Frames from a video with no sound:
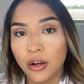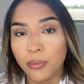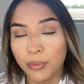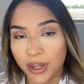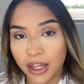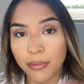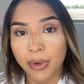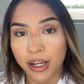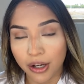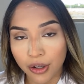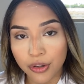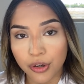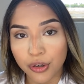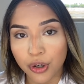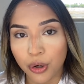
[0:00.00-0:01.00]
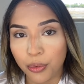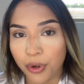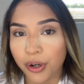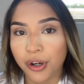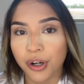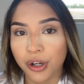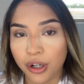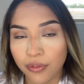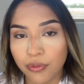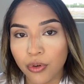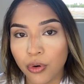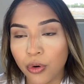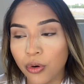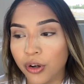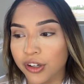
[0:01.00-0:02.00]
me and my other coworker, of
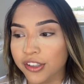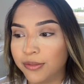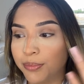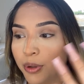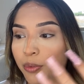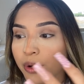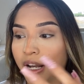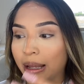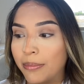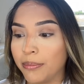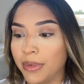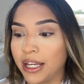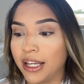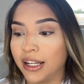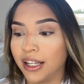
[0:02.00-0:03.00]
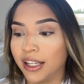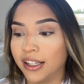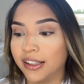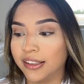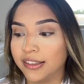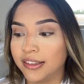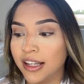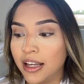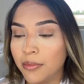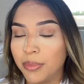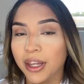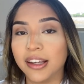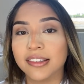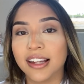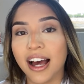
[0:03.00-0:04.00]
course. But what I mean is
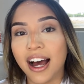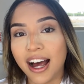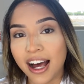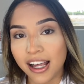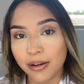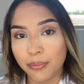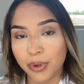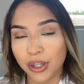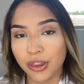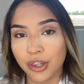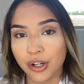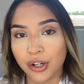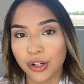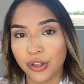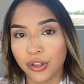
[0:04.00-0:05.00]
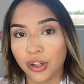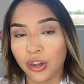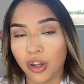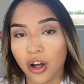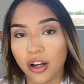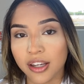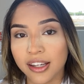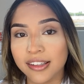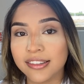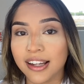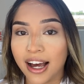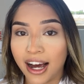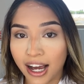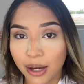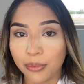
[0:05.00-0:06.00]
because I had been there the longest,
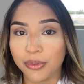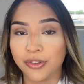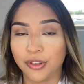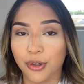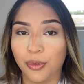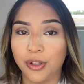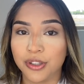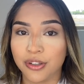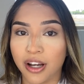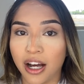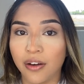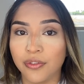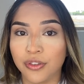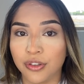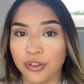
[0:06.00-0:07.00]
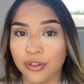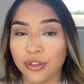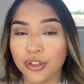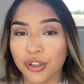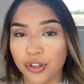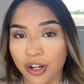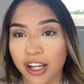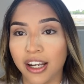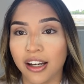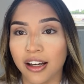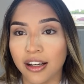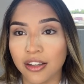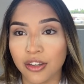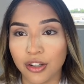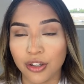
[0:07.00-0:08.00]
I was going to have to train
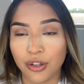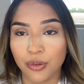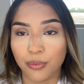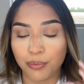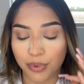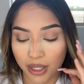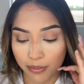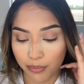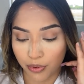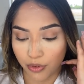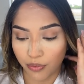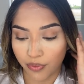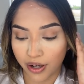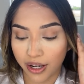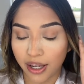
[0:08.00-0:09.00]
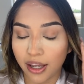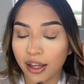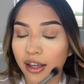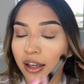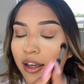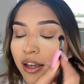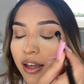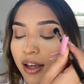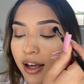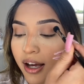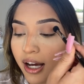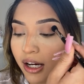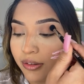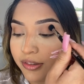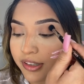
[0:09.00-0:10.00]
the new people, right?
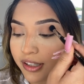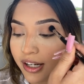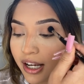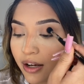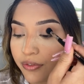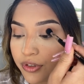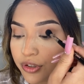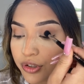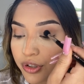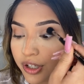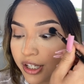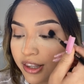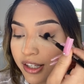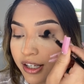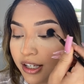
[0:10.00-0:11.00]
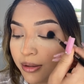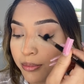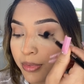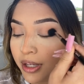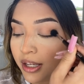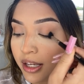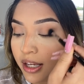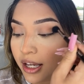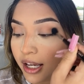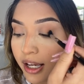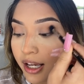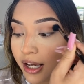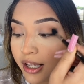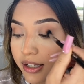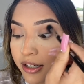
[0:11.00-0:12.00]
I was gonna have to train them.
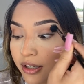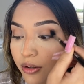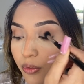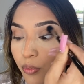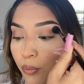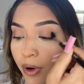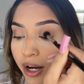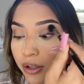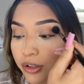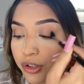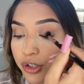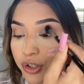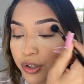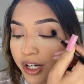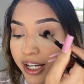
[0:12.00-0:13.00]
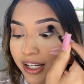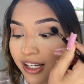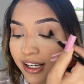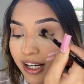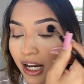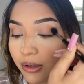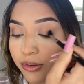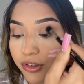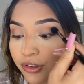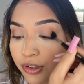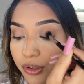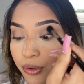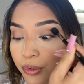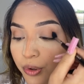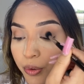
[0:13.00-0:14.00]
And while training, I was
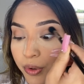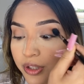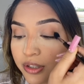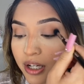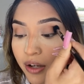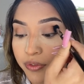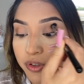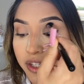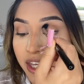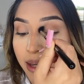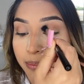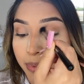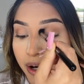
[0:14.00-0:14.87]
still going to have to keep